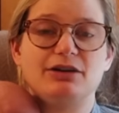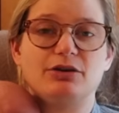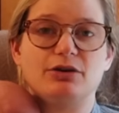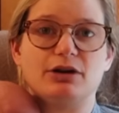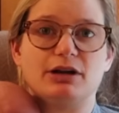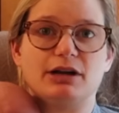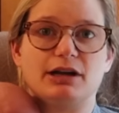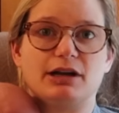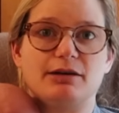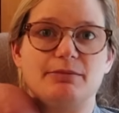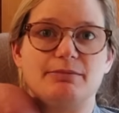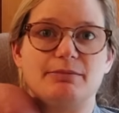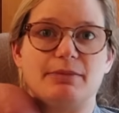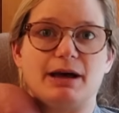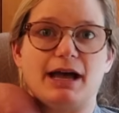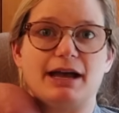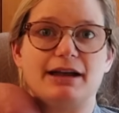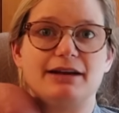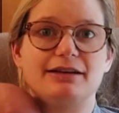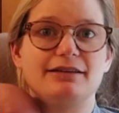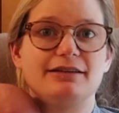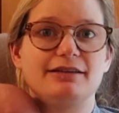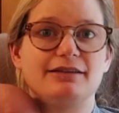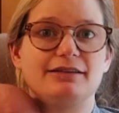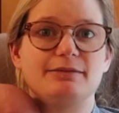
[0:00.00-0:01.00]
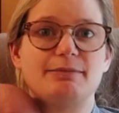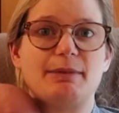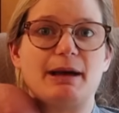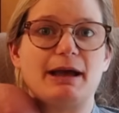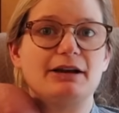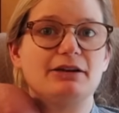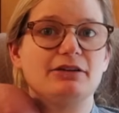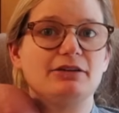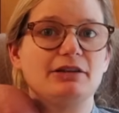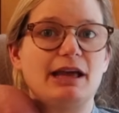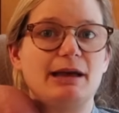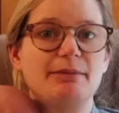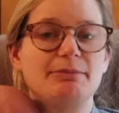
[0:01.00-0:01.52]
or a combined
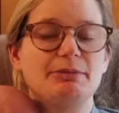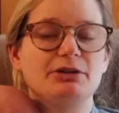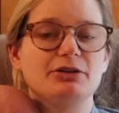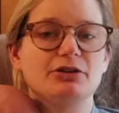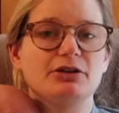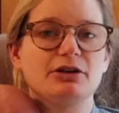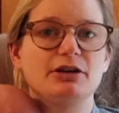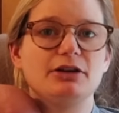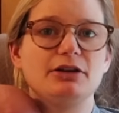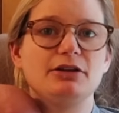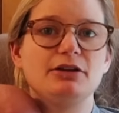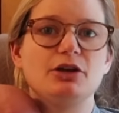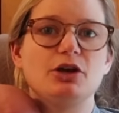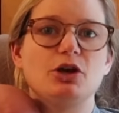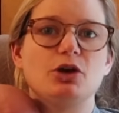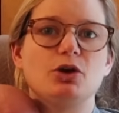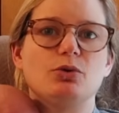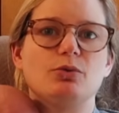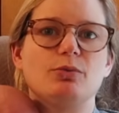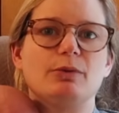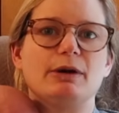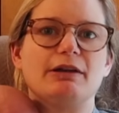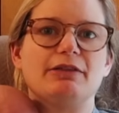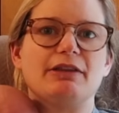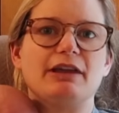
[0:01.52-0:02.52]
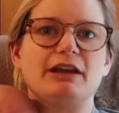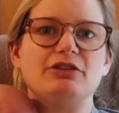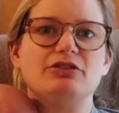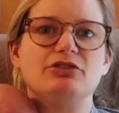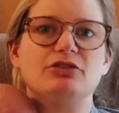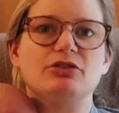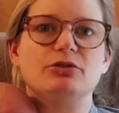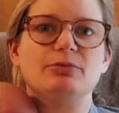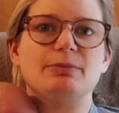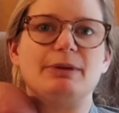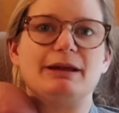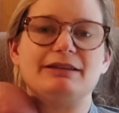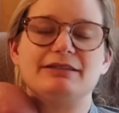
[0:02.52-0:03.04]
spinal epidural, where they
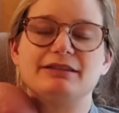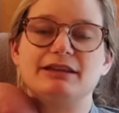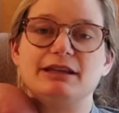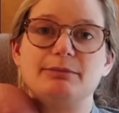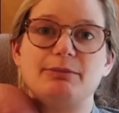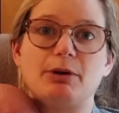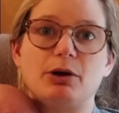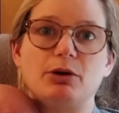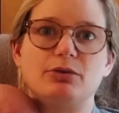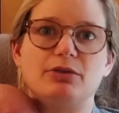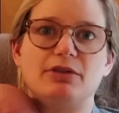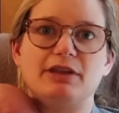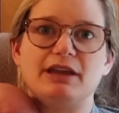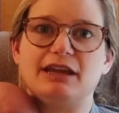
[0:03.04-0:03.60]
do basically both.